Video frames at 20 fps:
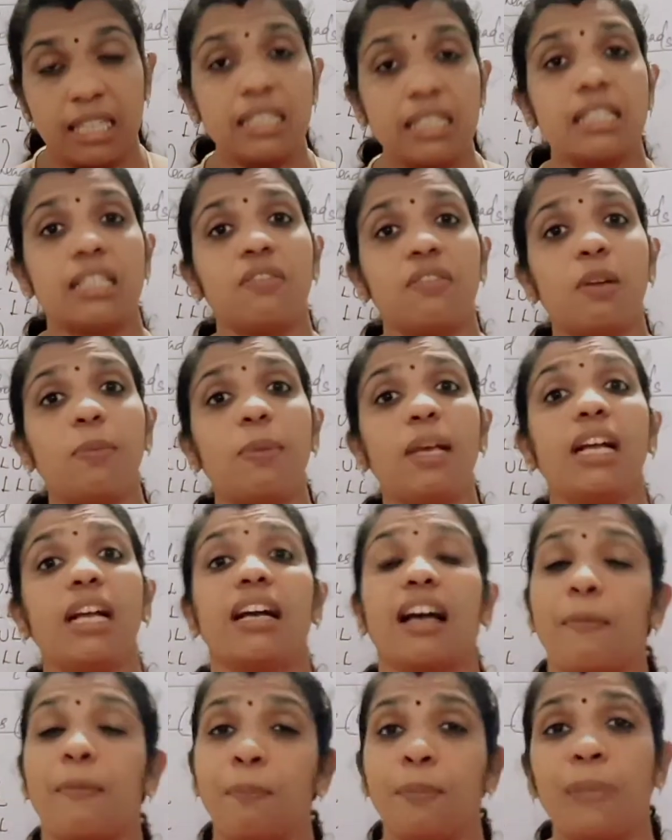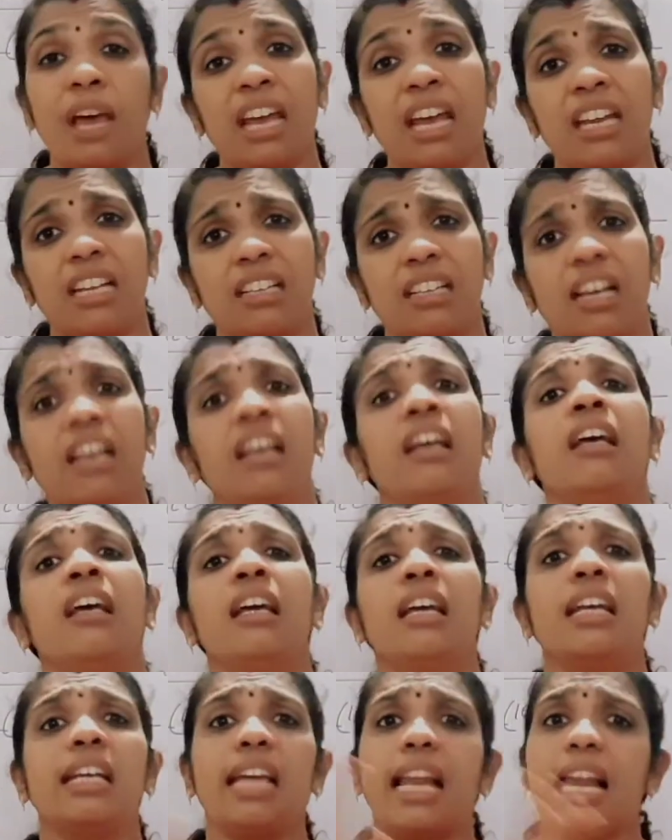It will be comparing the
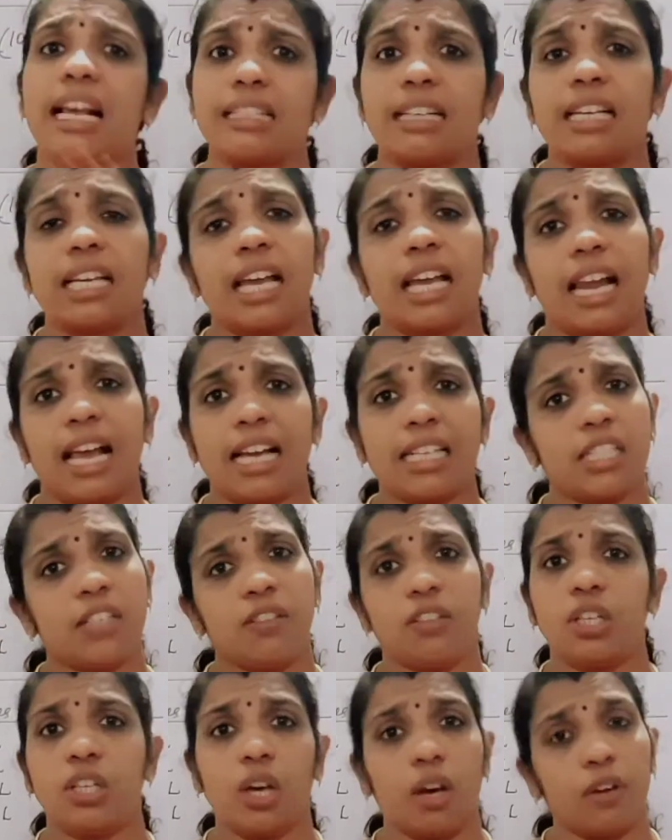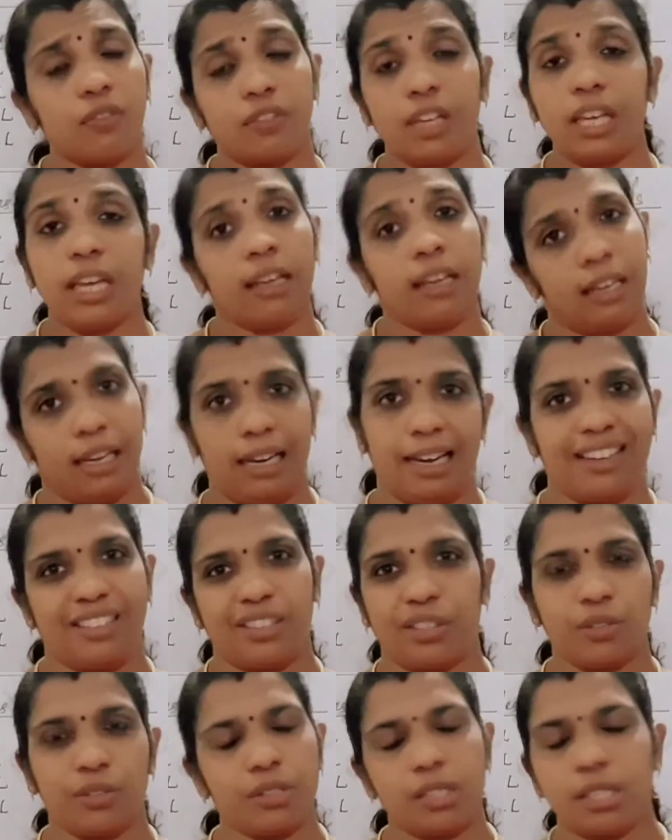electrical activity of the electrodes.